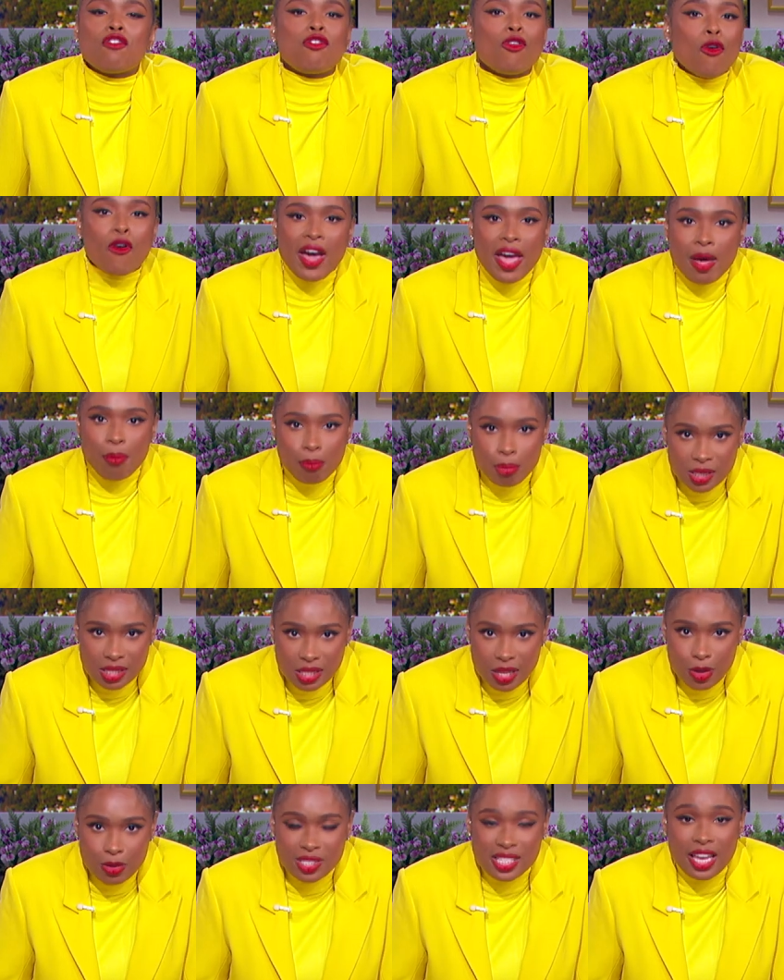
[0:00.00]
full
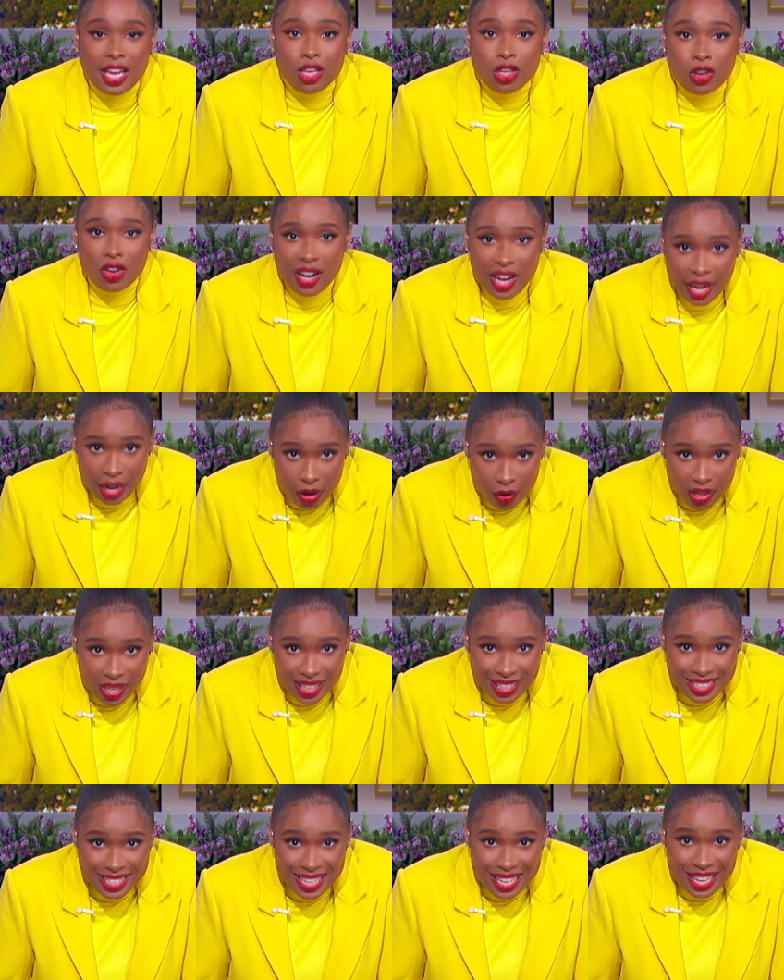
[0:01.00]
episodes in your
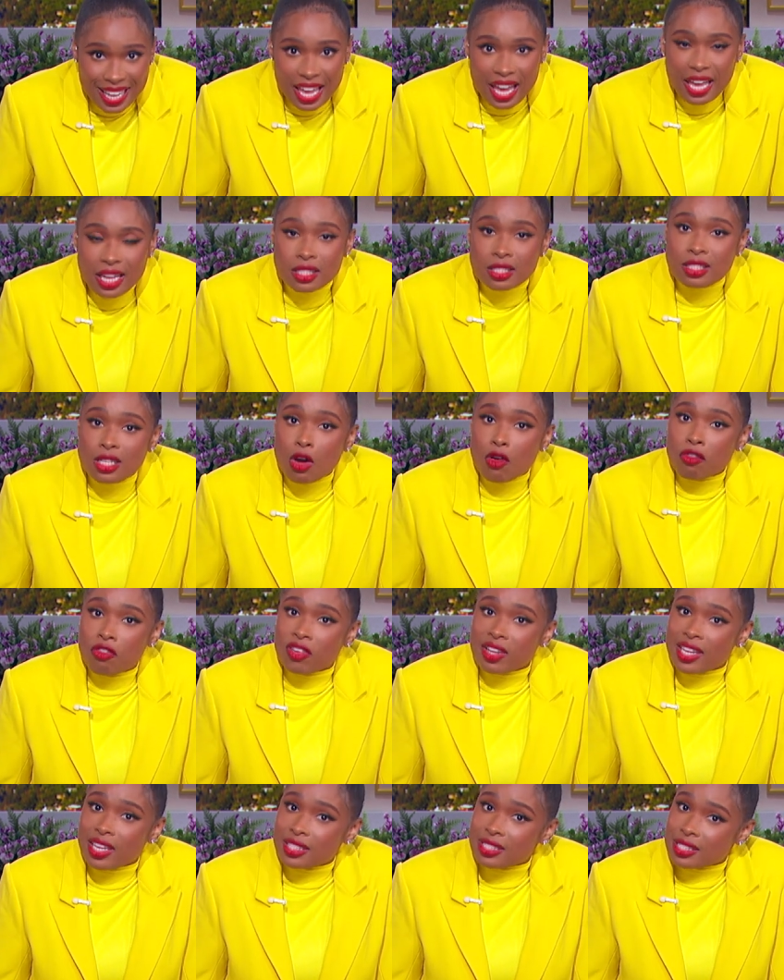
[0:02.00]
area. And don't
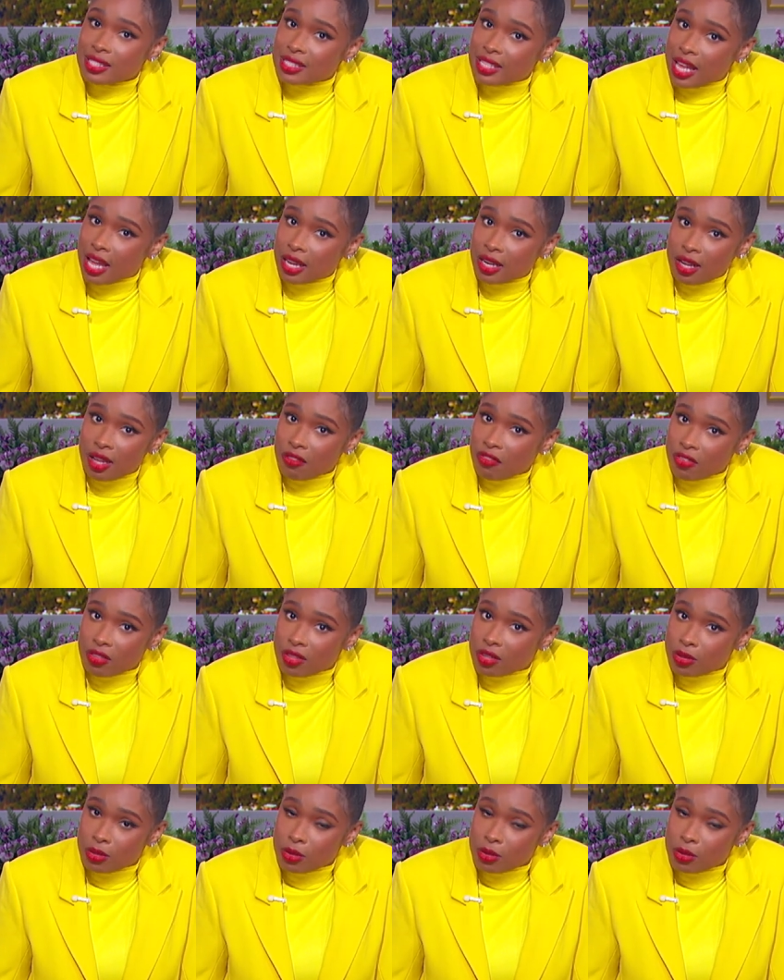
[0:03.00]
forget to sign up for the